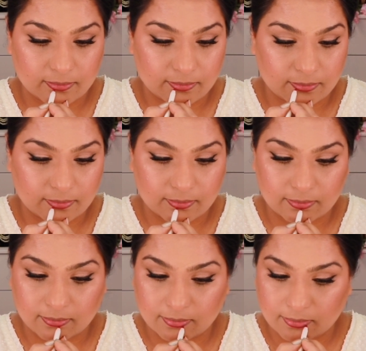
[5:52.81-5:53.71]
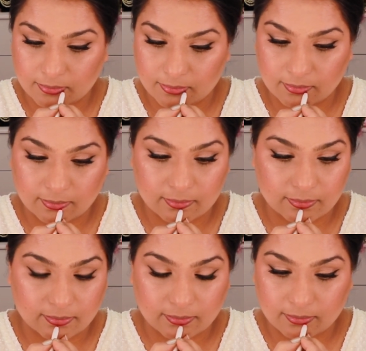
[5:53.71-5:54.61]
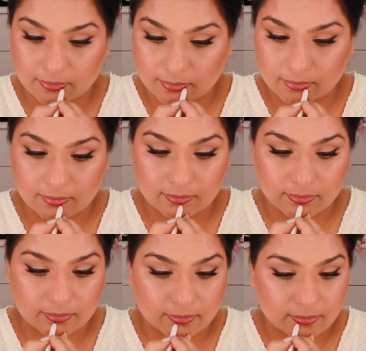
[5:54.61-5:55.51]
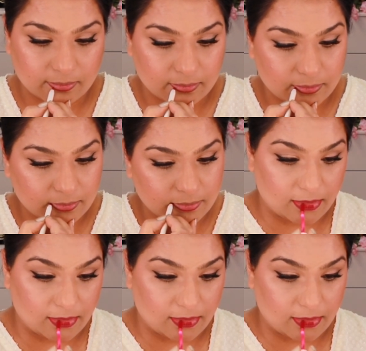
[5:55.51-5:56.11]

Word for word: from Colourpop and this is in the shade Bossy.